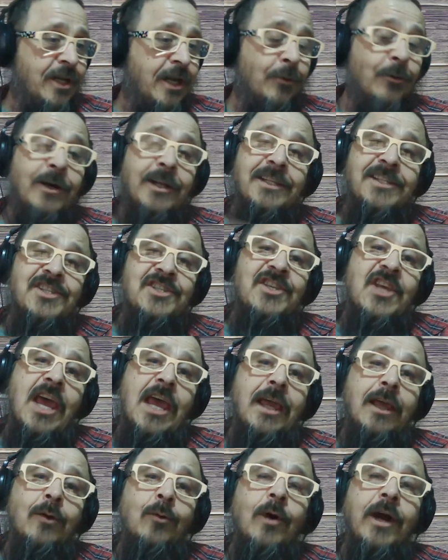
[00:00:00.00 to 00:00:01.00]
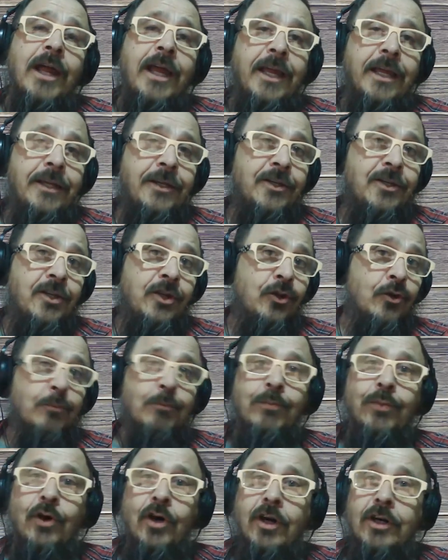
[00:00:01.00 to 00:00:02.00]
I want to segue into your
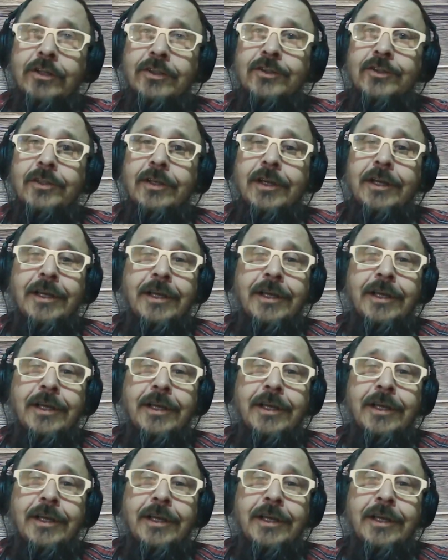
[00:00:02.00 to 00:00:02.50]
books.